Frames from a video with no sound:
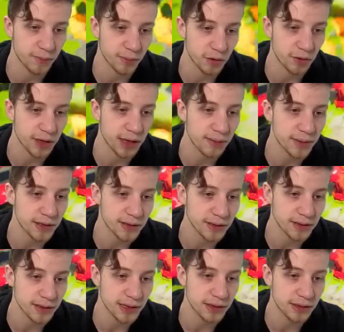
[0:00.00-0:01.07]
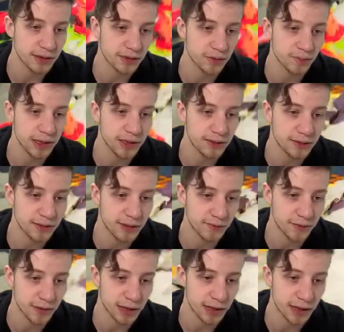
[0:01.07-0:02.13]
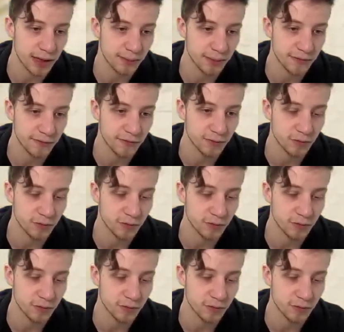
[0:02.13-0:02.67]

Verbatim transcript: programmers they tend to be somewhat unhappy with